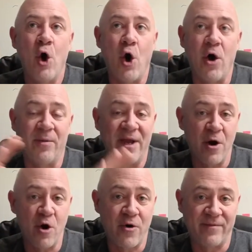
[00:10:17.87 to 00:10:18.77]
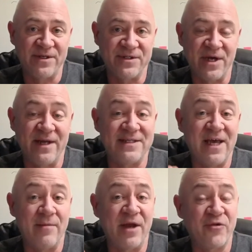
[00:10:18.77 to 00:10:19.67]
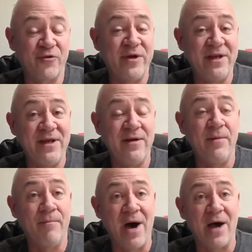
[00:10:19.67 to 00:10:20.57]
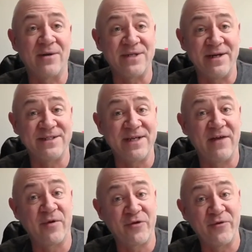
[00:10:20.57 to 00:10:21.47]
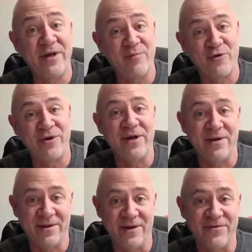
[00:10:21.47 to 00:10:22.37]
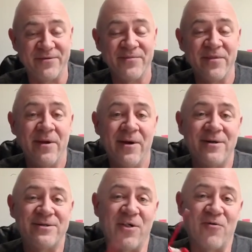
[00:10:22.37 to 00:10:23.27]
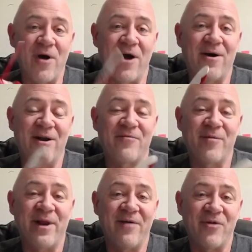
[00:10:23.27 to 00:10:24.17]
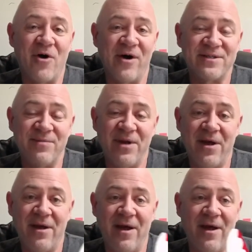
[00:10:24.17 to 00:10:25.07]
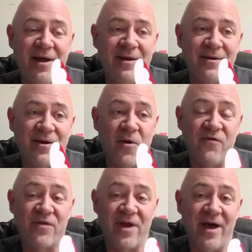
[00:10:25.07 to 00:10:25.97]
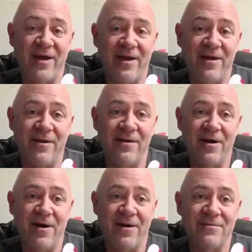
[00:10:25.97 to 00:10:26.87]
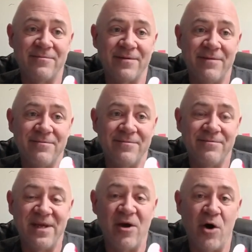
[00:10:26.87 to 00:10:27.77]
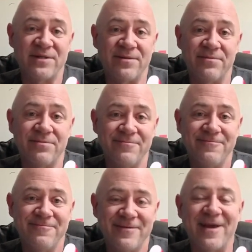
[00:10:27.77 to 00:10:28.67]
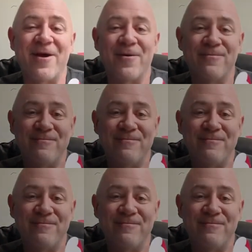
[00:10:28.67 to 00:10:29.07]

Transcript: all of my aircraft designs and my 3D models I designed for 3D printing live. So rock on, everybody. Have an awesome day and go fly and uh, be awesome. Take care.